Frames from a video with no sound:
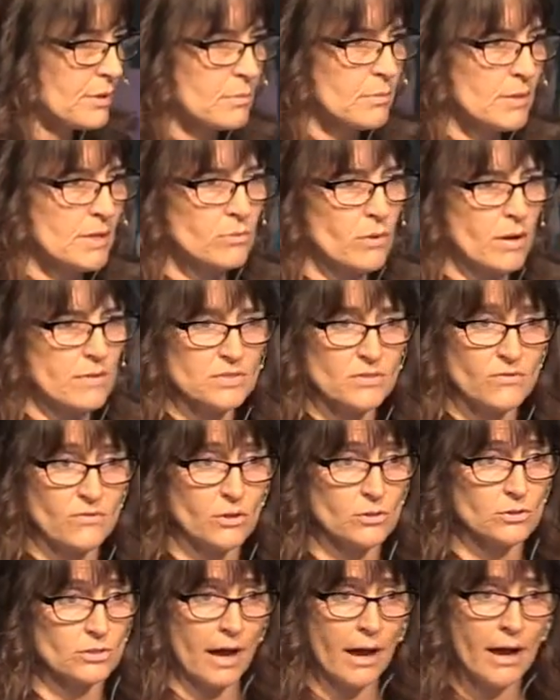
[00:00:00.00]
the midwives
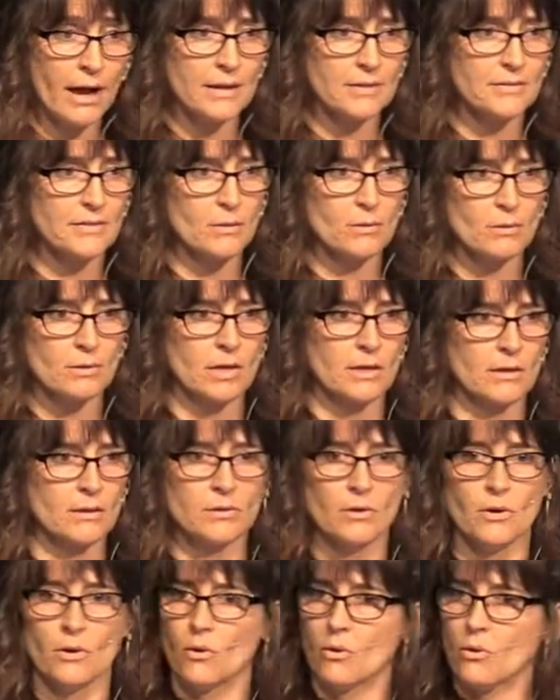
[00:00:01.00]
feared God. They were
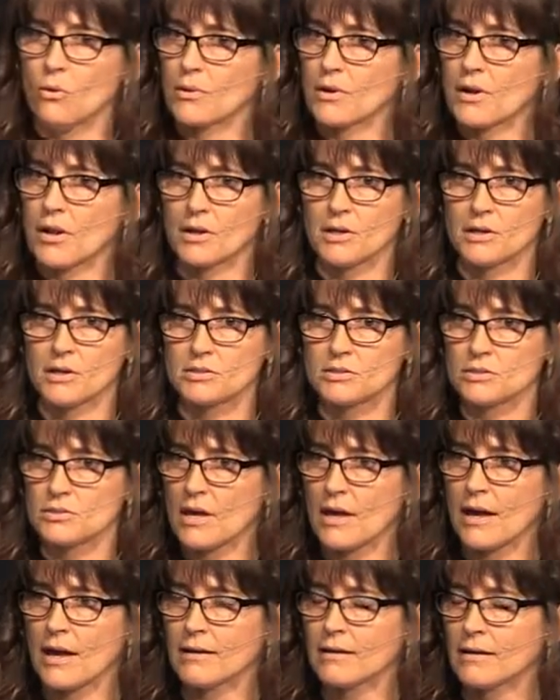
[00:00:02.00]
like, no, we're not going to do
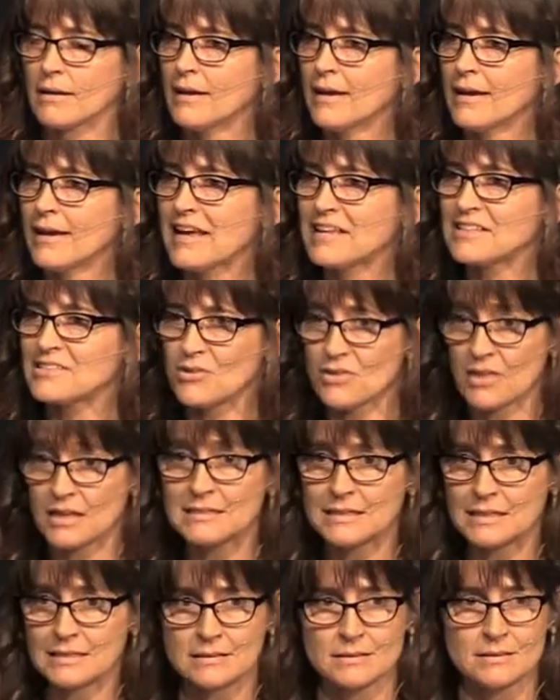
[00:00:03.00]
that. And so they
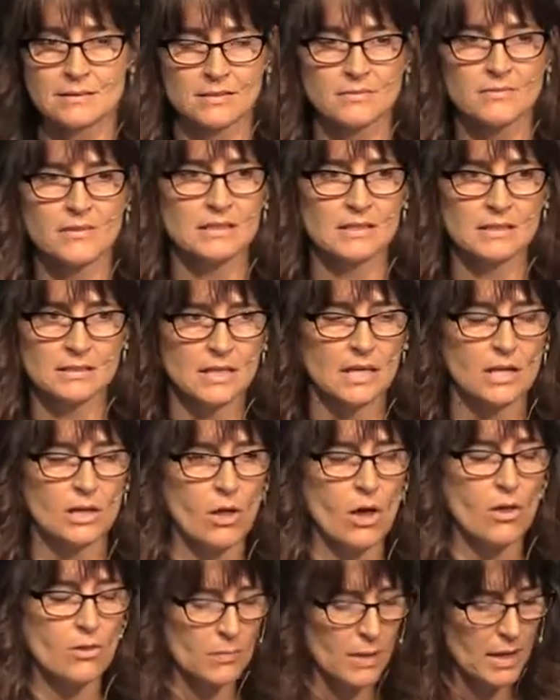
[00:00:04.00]
didn't. They didn't
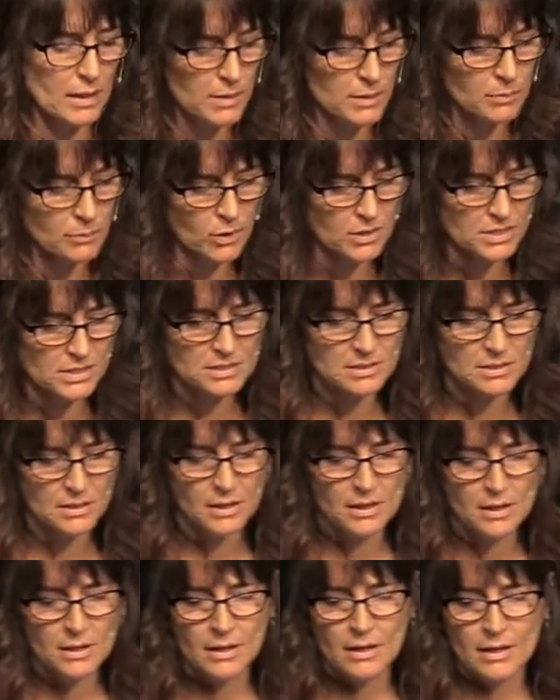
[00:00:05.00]
kill all the baby boys.
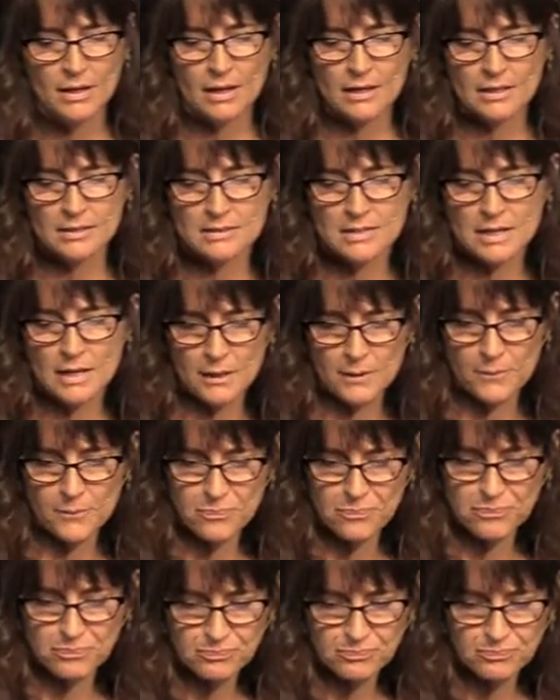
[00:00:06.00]
And uh,